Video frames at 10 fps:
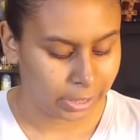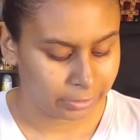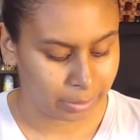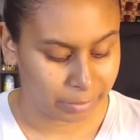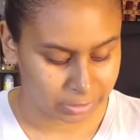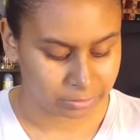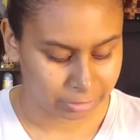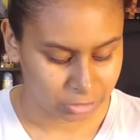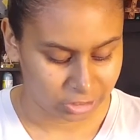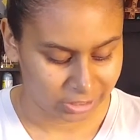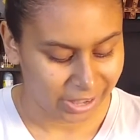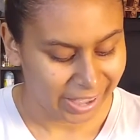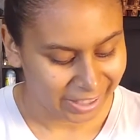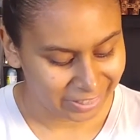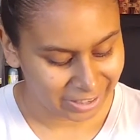That makes the fettuccine.
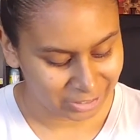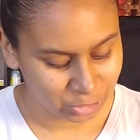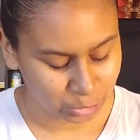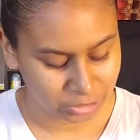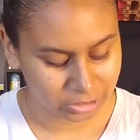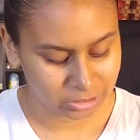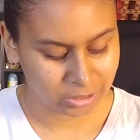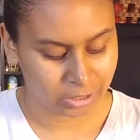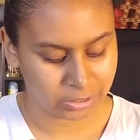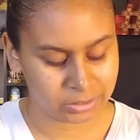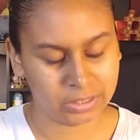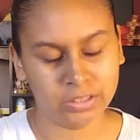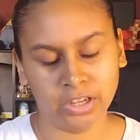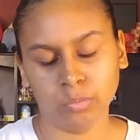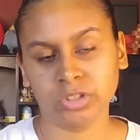And then you could season
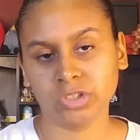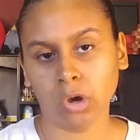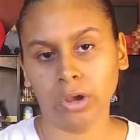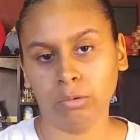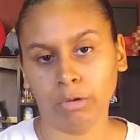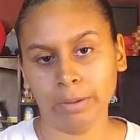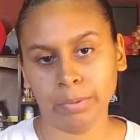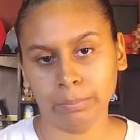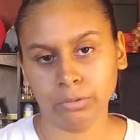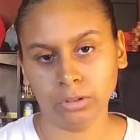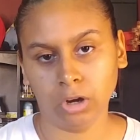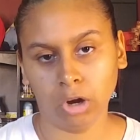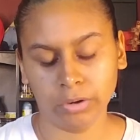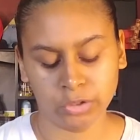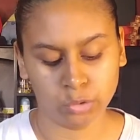it with salt and white pepper.
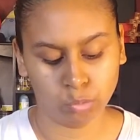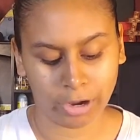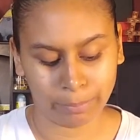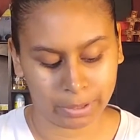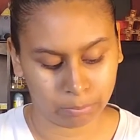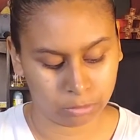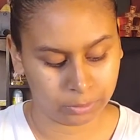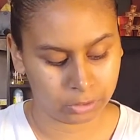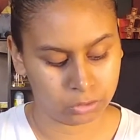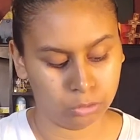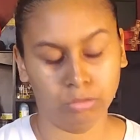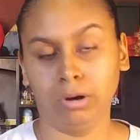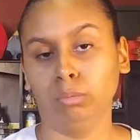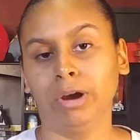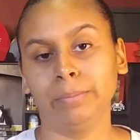Always use white pepper because you don't
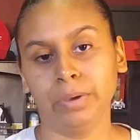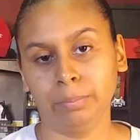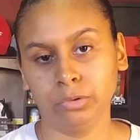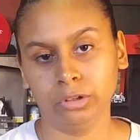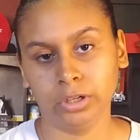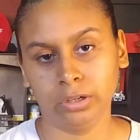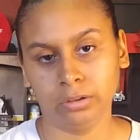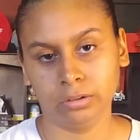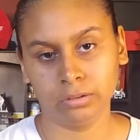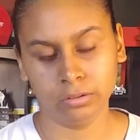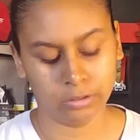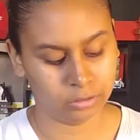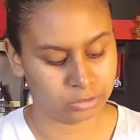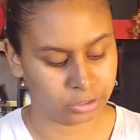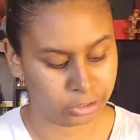want white pepper in
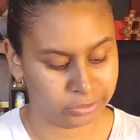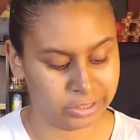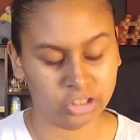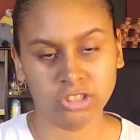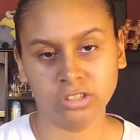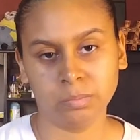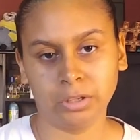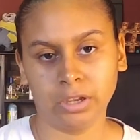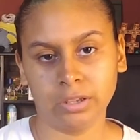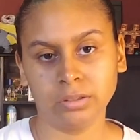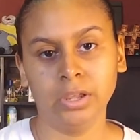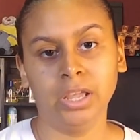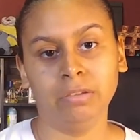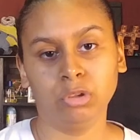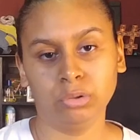certain dishes, because
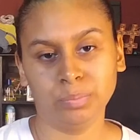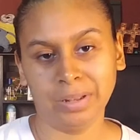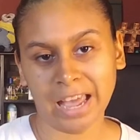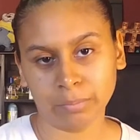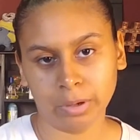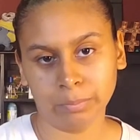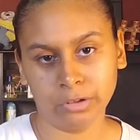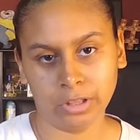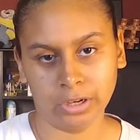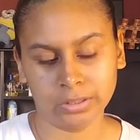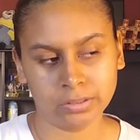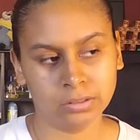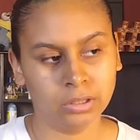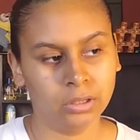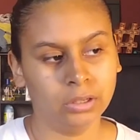if you use black pepper, then it's
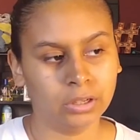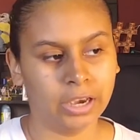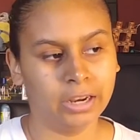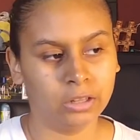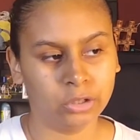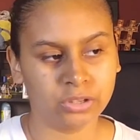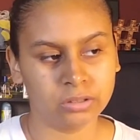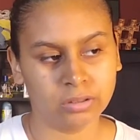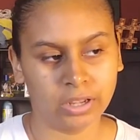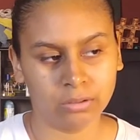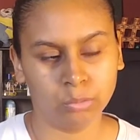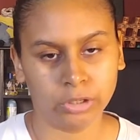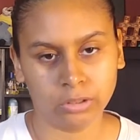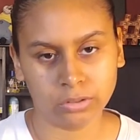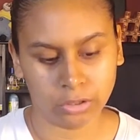kind of looks like
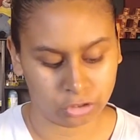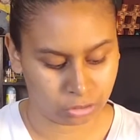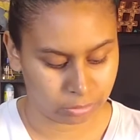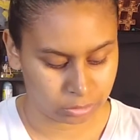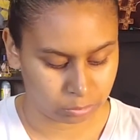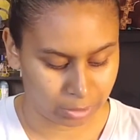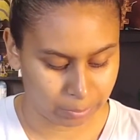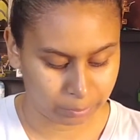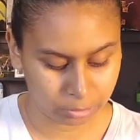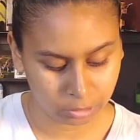weird. So you should always use white pepper.